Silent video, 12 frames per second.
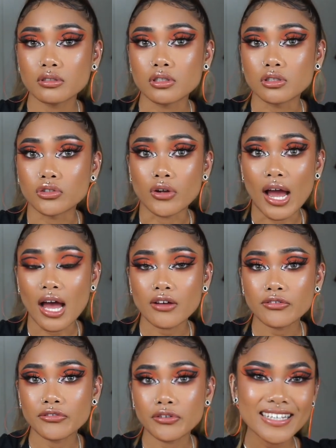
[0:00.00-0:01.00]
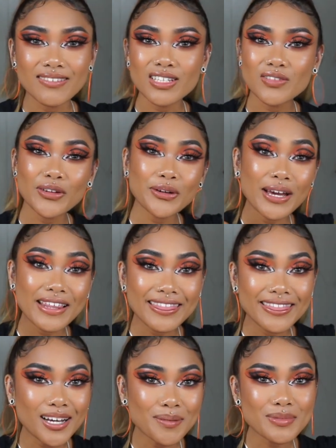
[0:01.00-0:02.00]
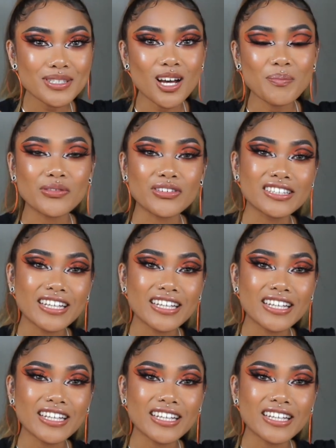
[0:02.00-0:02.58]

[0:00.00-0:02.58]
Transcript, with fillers: a giraffe. Give this video a thumbs up if you